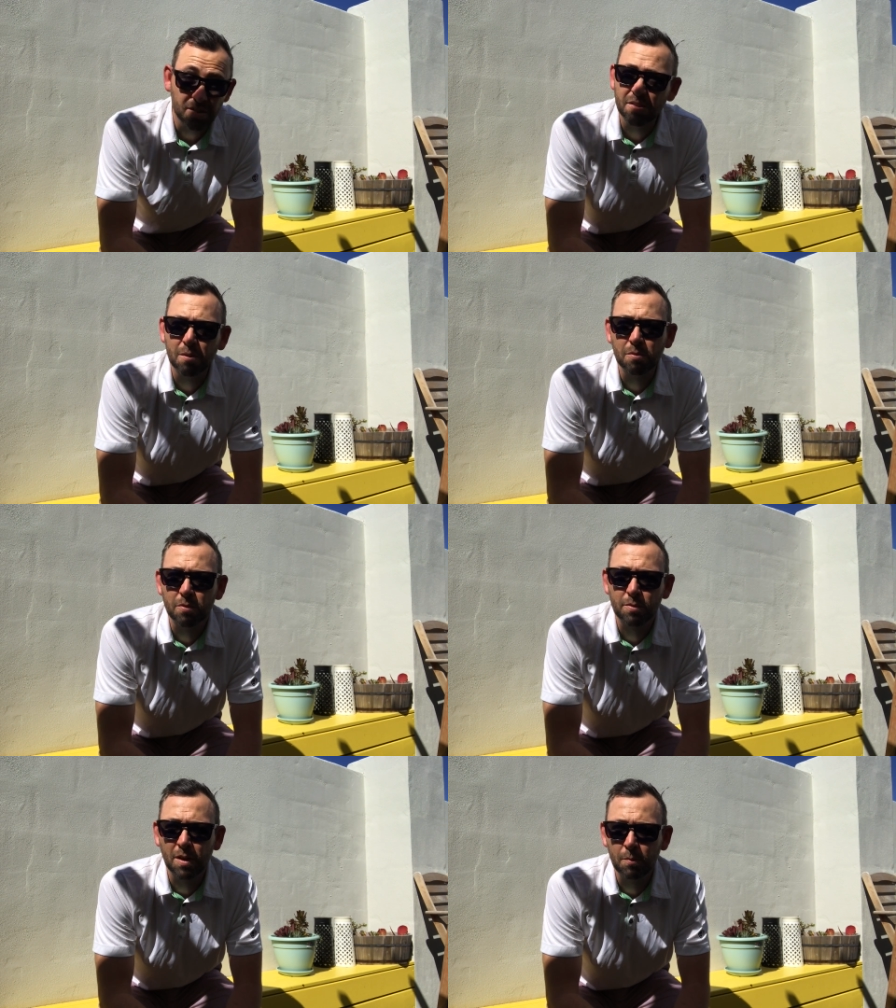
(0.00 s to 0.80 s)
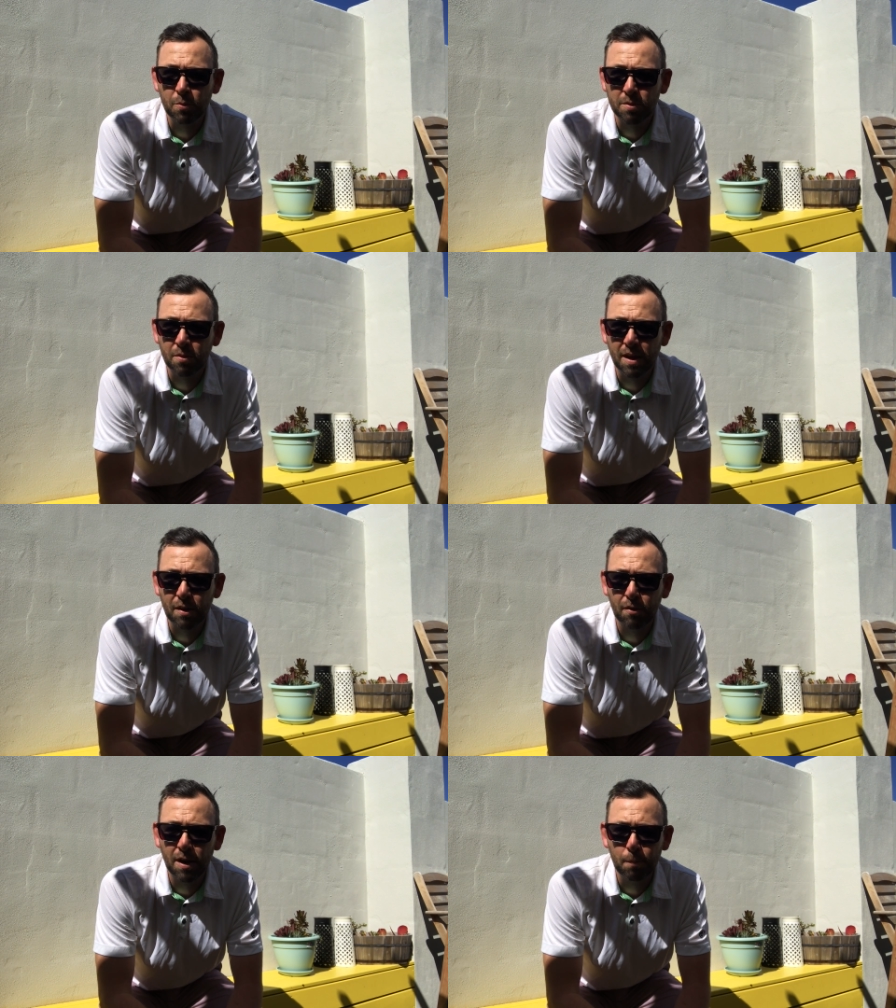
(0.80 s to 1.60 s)
in terms of a scramble is not
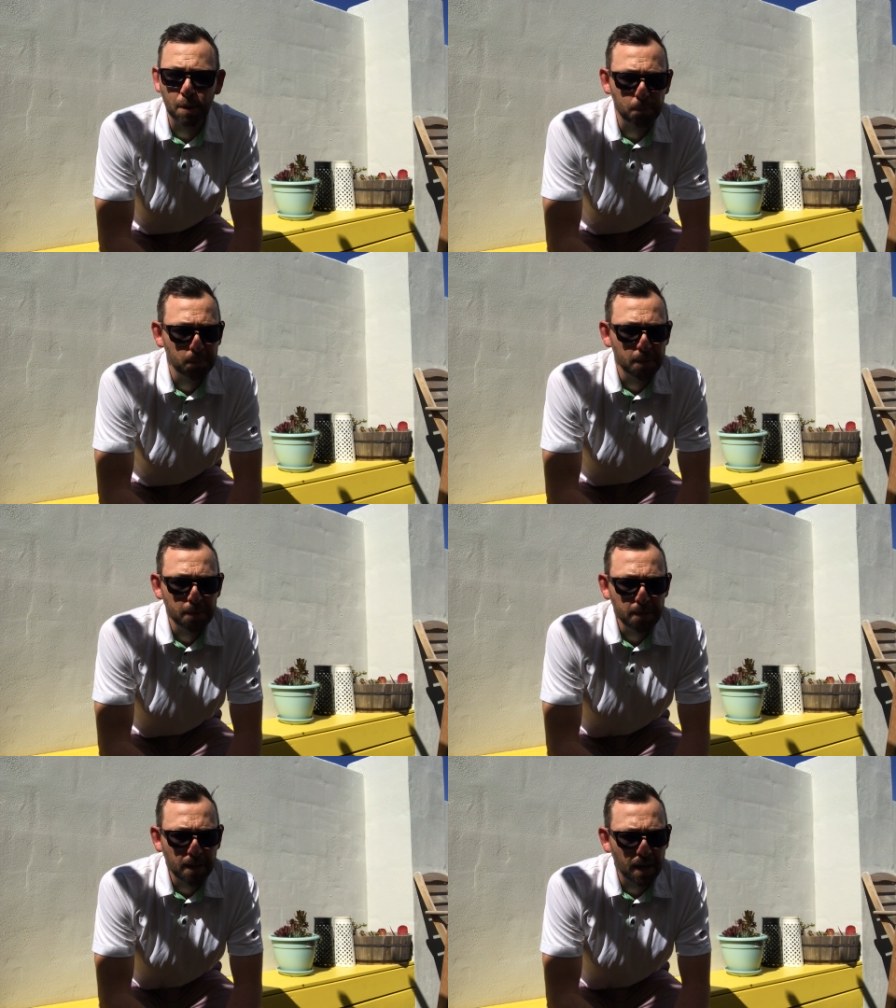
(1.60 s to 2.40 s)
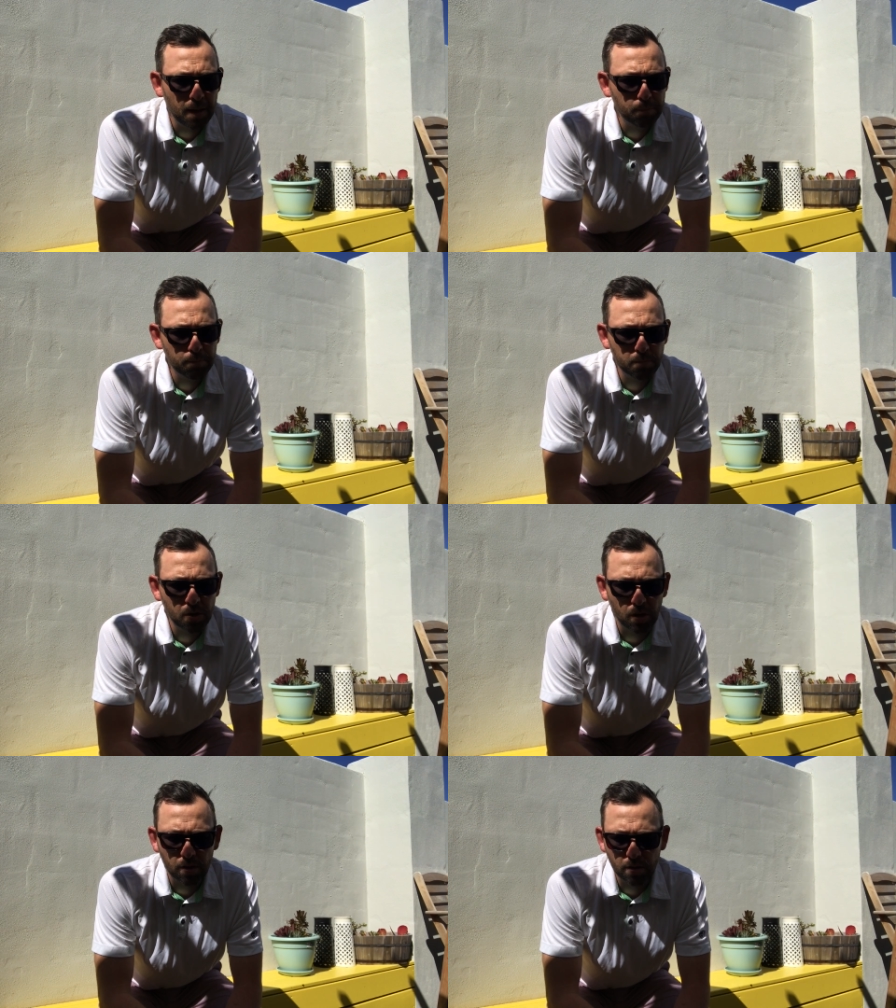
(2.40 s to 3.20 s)
that great. But um,
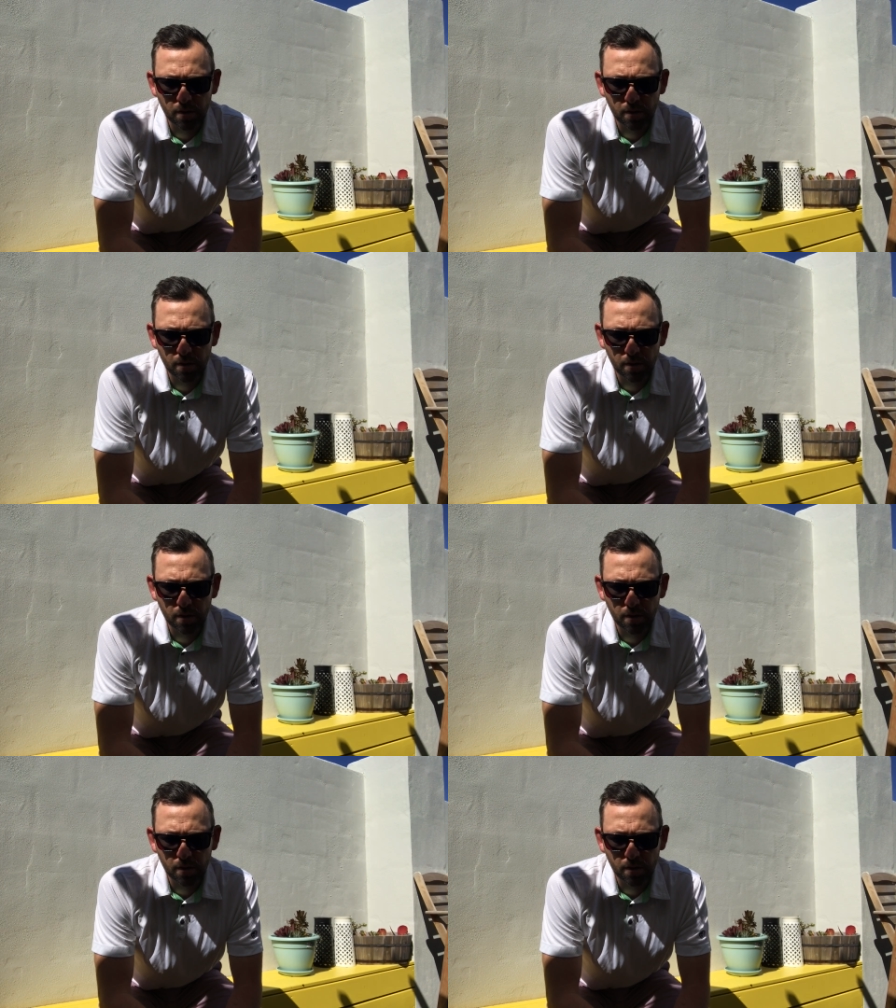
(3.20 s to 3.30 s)
look.